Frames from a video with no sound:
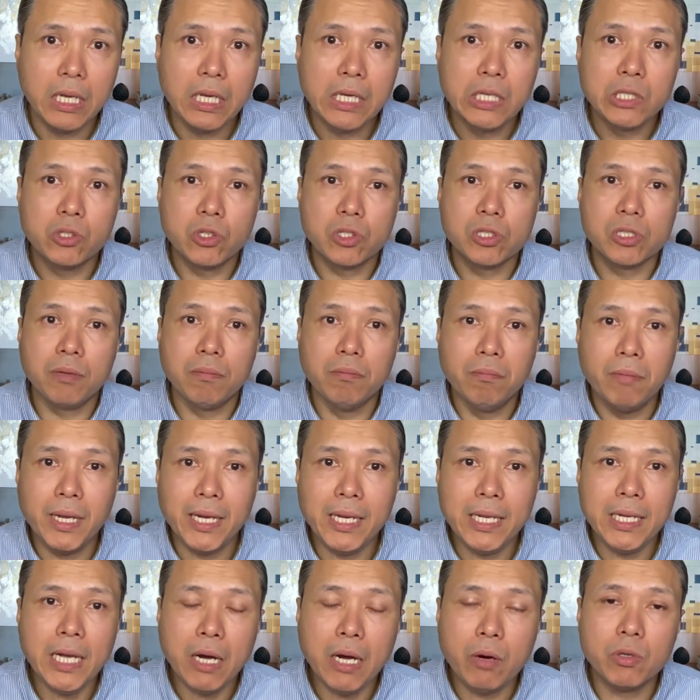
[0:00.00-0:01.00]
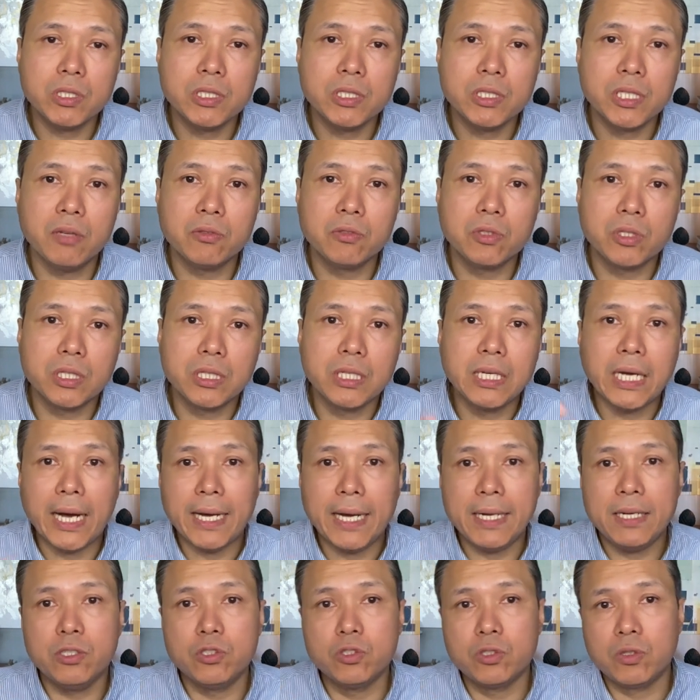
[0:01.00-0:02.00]
So submitting ourselves to the
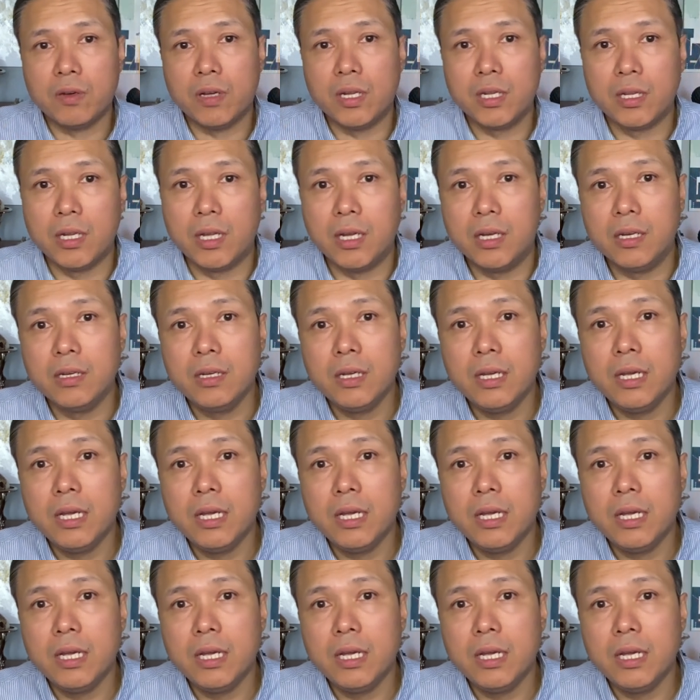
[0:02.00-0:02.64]
guidance of Allah